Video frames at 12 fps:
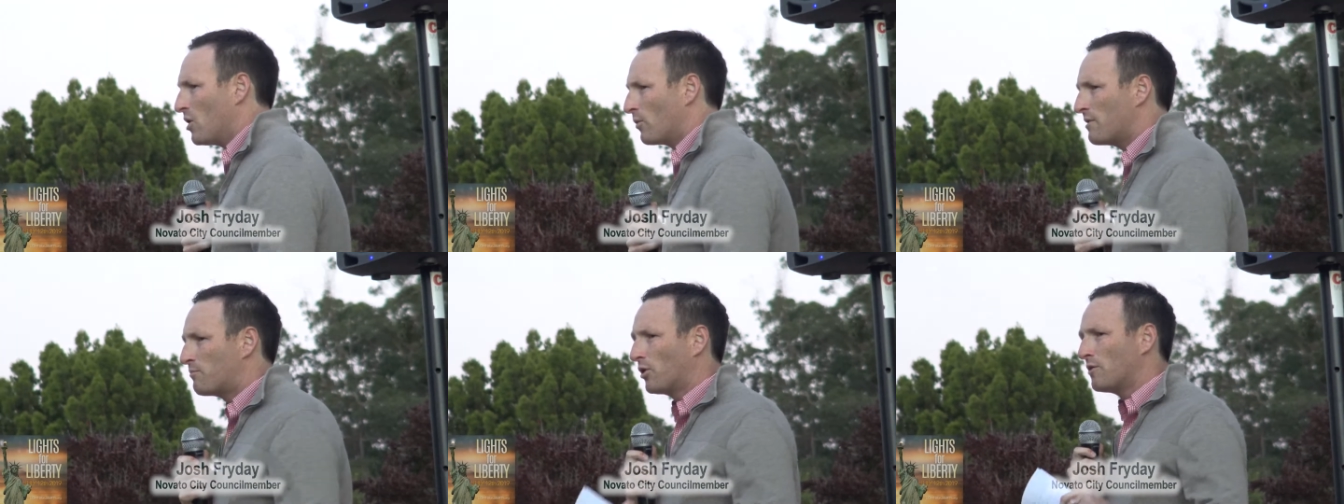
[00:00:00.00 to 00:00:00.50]

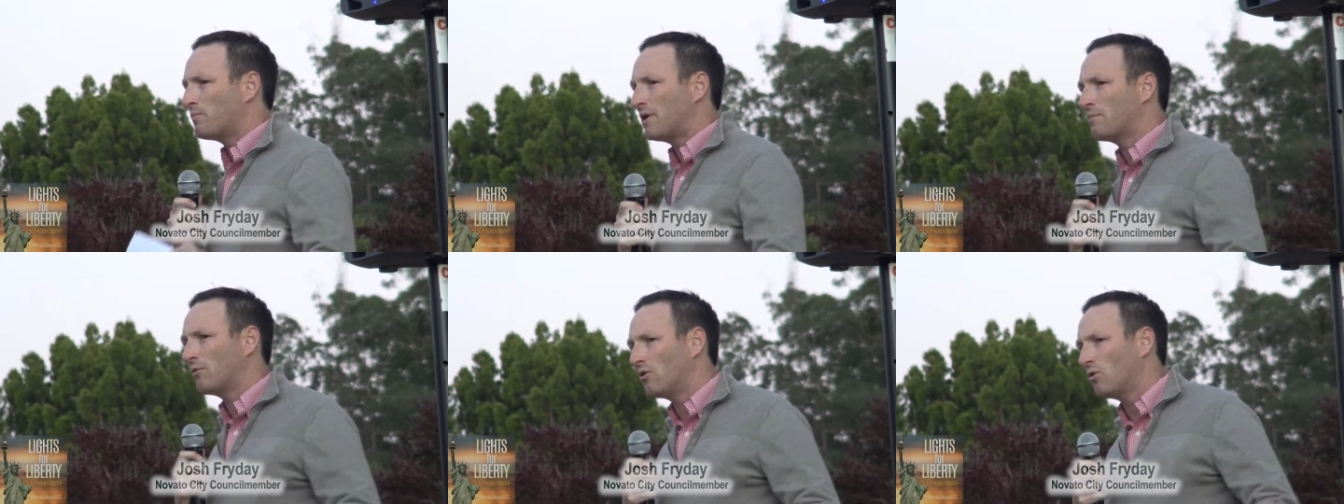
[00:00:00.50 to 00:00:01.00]
We put
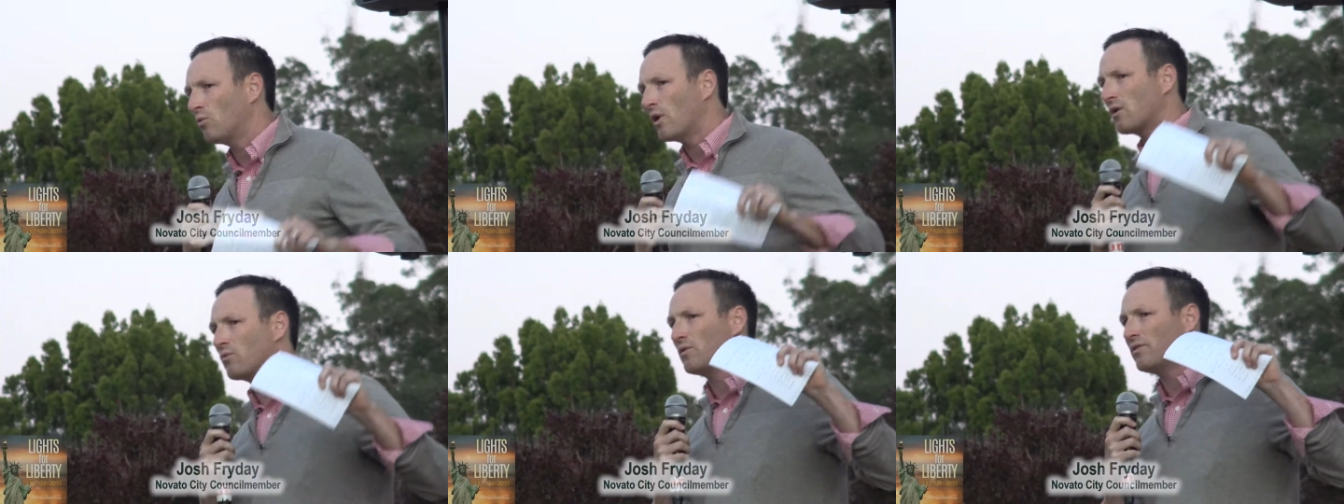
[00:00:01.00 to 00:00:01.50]
people
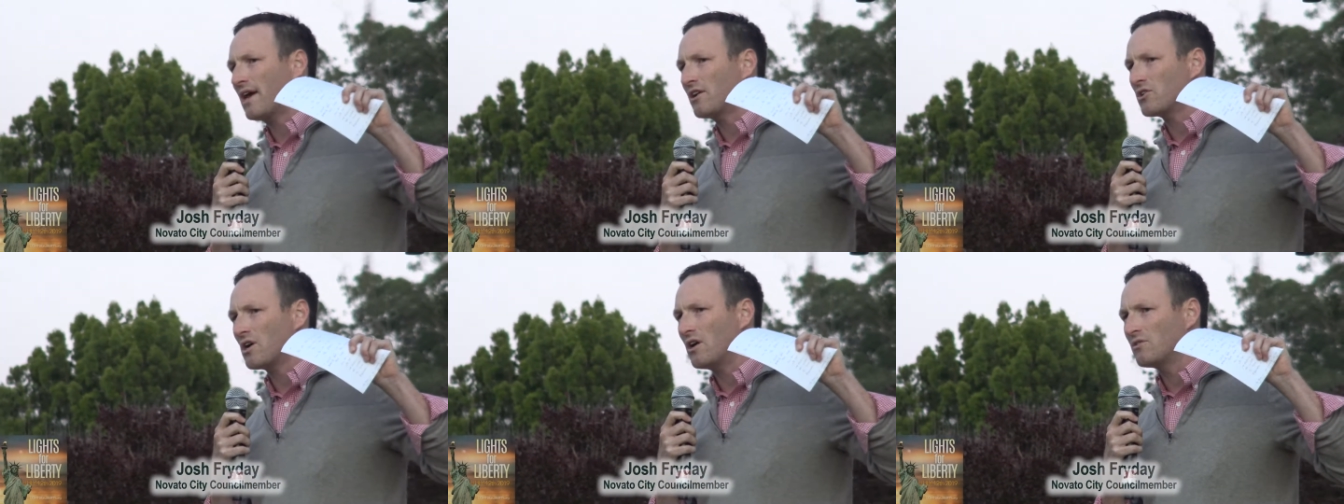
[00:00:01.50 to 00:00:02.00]
where, that
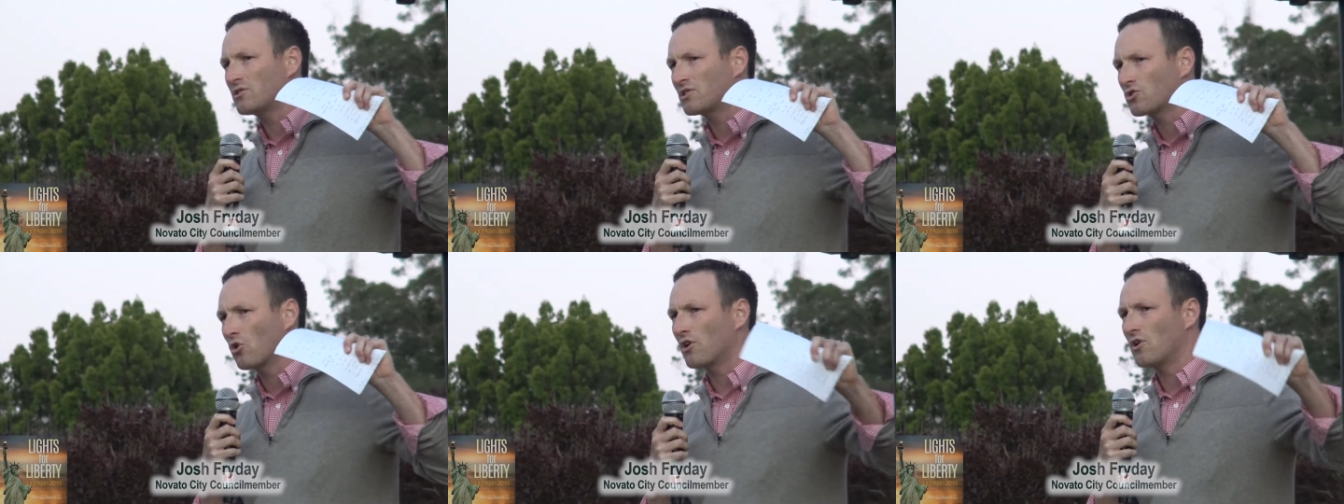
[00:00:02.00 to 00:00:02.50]
are uh,
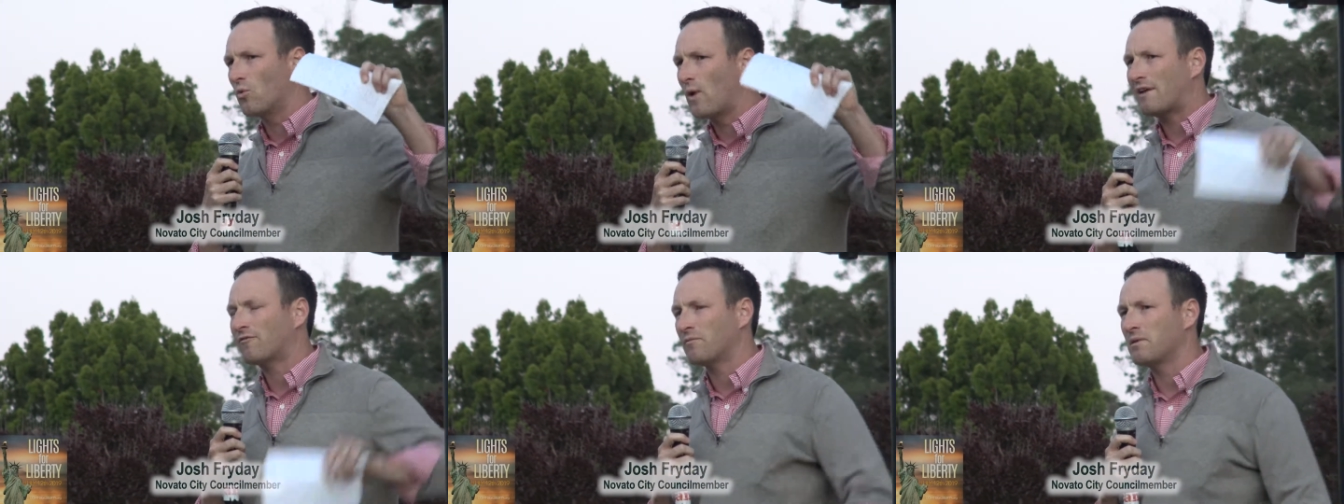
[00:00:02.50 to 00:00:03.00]
stored
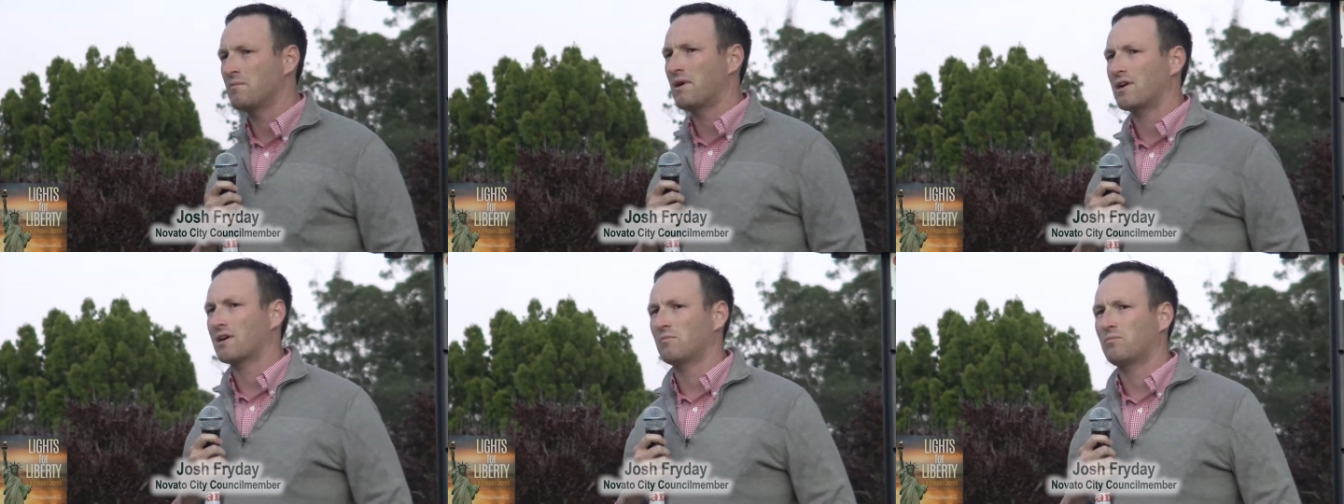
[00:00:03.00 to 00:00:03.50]
away from the
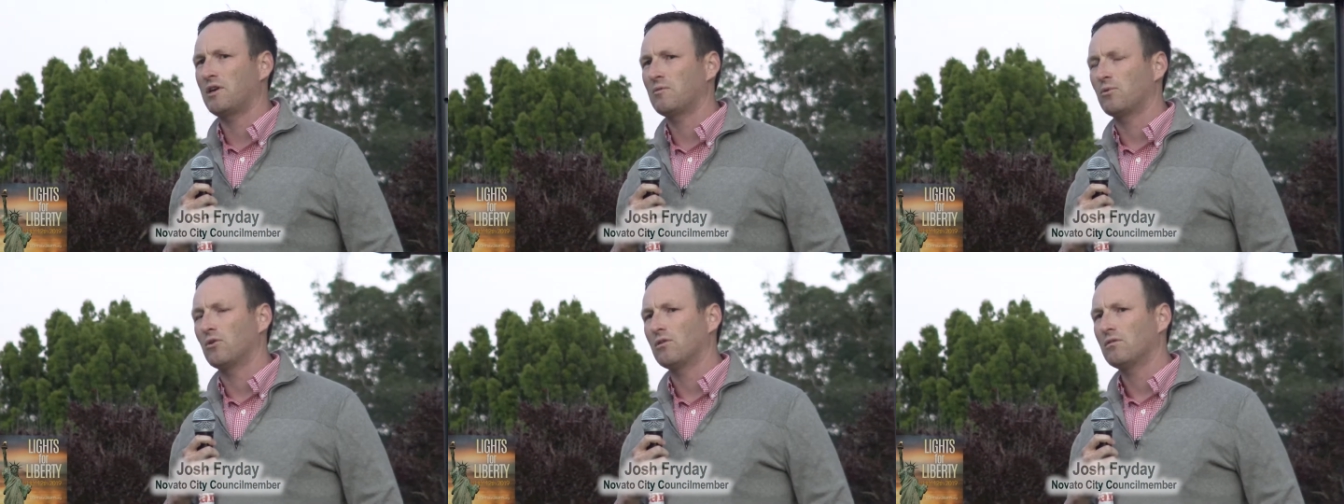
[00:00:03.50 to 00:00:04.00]
American
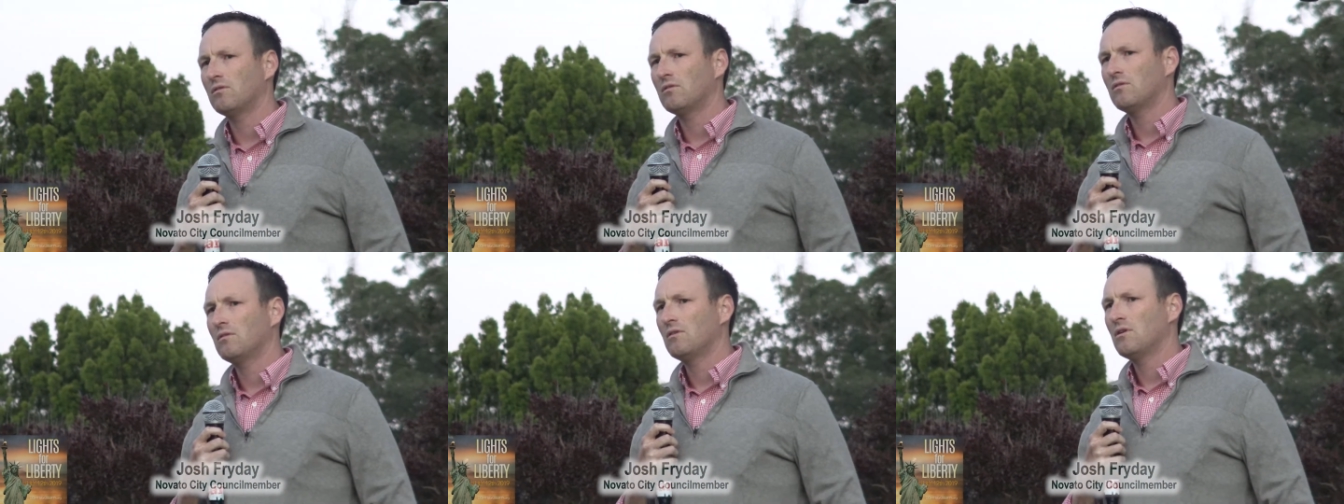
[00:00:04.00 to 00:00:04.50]
people,
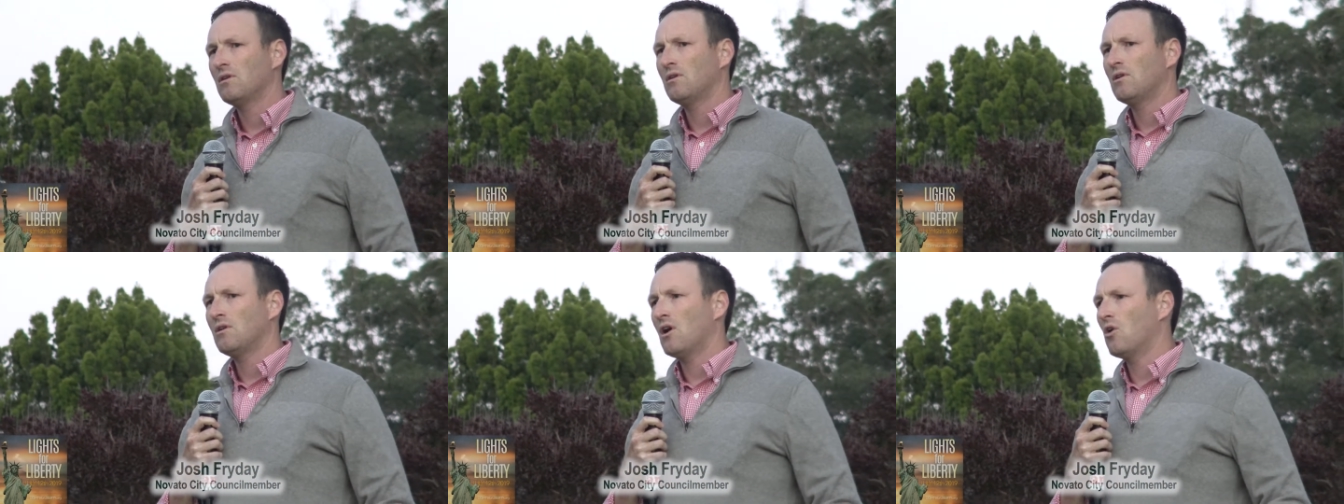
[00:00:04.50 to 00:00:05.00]

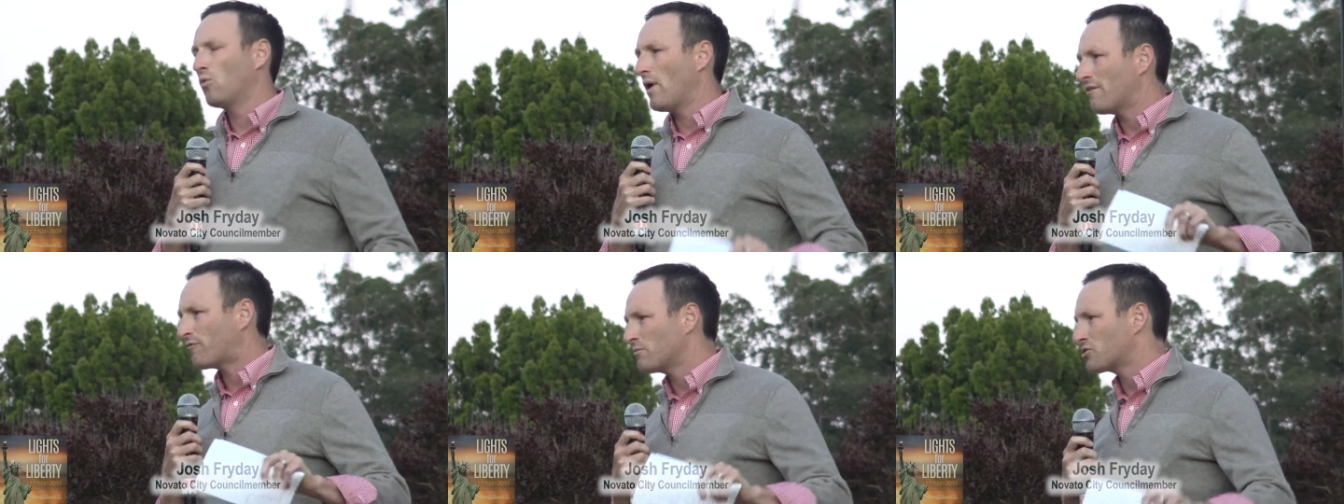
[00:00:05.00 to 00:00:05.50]

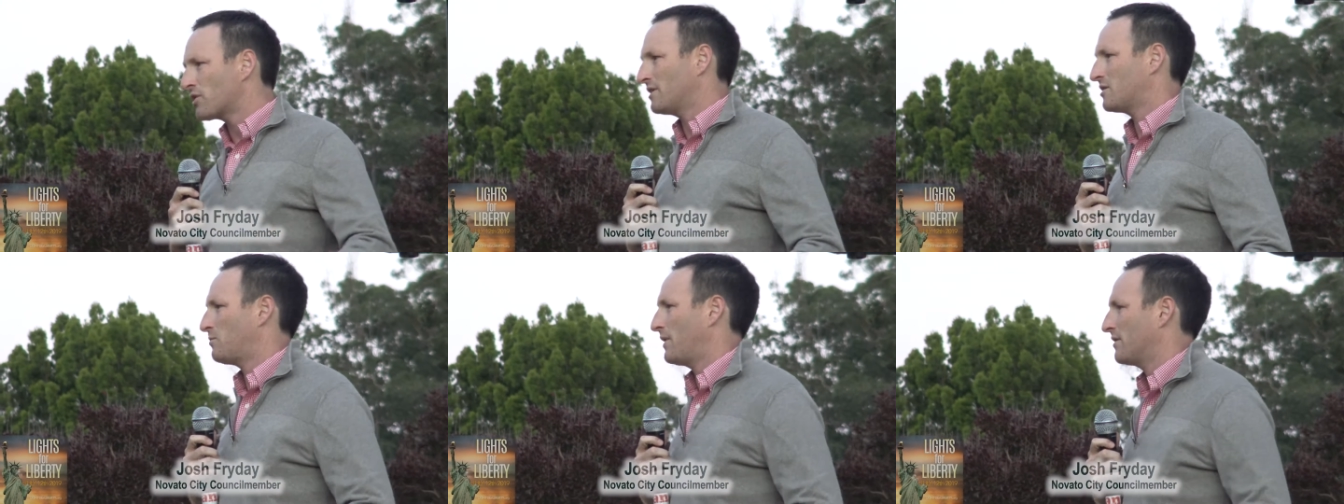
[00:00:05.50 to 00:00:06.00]
away from
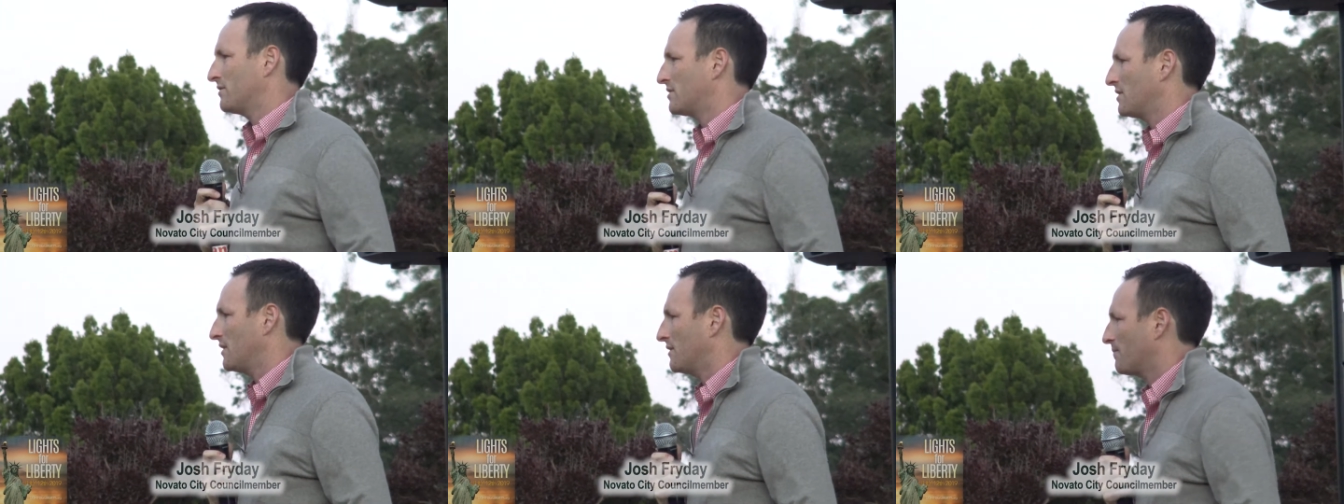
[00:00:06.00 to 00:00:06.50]

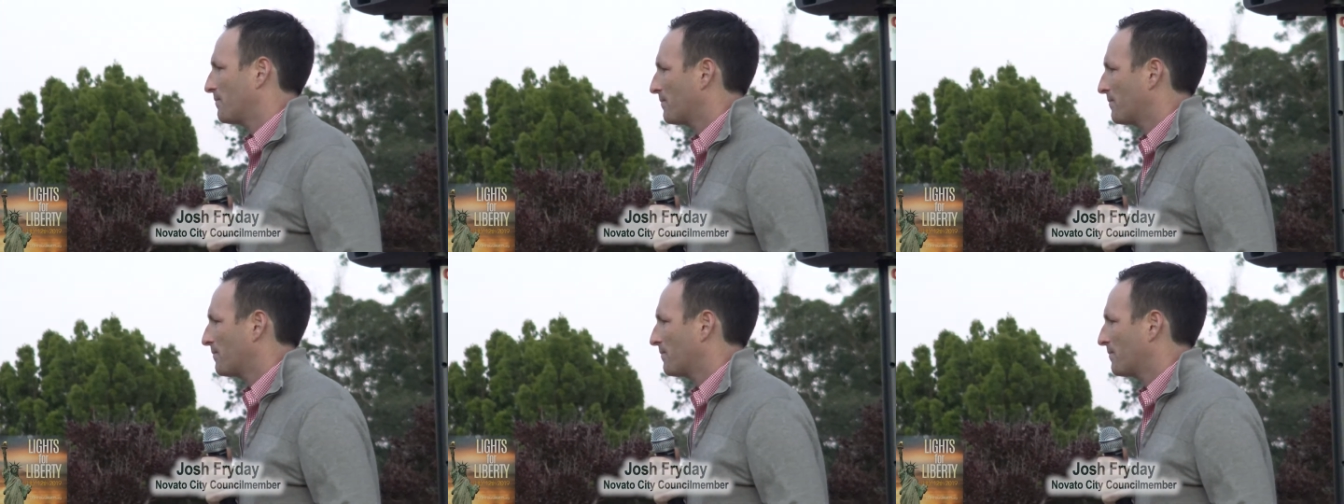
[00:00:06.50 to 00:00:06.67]
transparency.